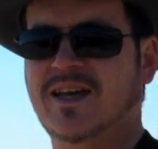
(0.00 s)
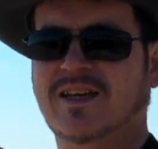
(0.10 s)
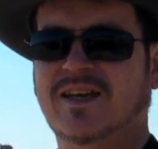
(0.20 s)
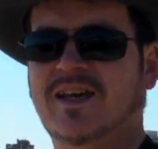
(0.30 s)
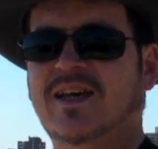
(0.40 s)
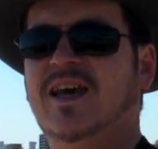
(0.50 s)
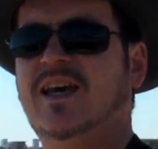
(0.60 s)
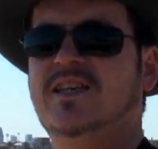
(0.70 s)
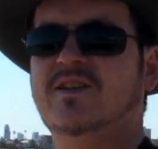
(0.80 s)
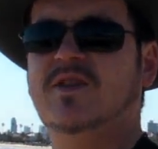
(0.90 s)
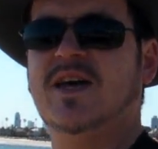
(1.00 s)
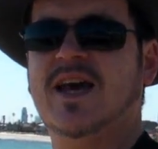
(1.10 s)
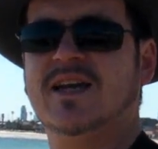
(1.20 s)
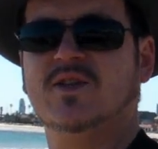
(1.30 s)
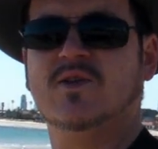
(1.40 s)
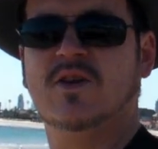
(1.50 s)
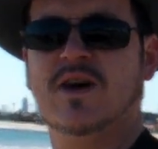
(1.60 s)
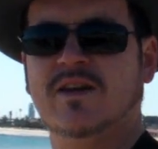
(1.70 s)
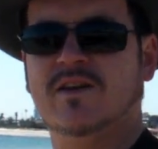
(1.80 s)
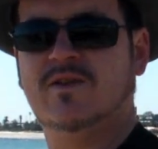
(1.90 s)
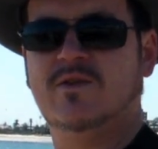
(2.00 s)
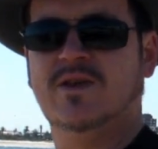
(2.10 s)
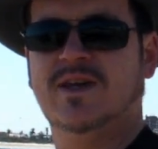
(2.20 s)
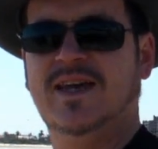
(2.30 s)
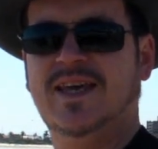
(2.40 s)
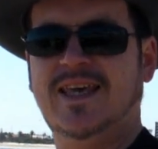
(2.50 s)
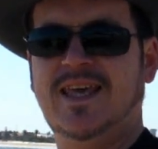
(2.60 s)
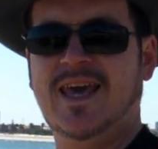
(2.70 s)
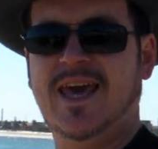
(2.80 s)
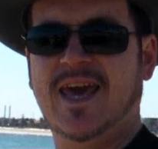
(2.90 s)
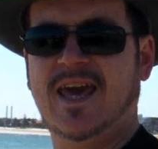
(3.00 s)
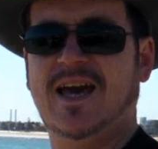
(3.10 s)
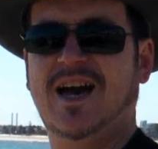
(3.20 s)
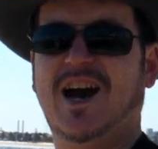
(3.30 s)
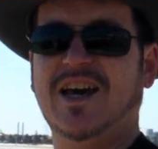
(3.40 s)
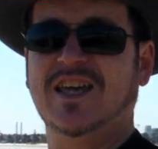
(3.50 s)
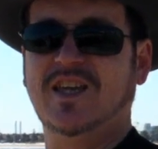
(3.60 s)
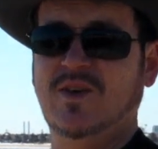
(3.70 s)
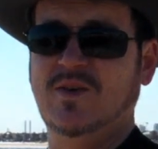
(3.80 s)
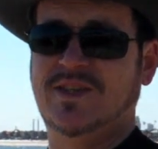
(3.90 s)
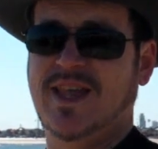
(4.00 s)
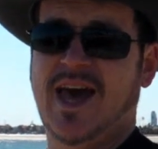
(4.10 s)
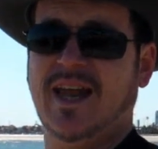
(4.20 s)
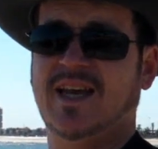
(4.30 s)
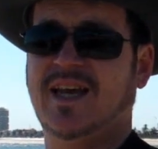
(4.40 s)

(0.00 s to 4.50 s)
And he singled that out as a good line and I thought, yeah, I can use that.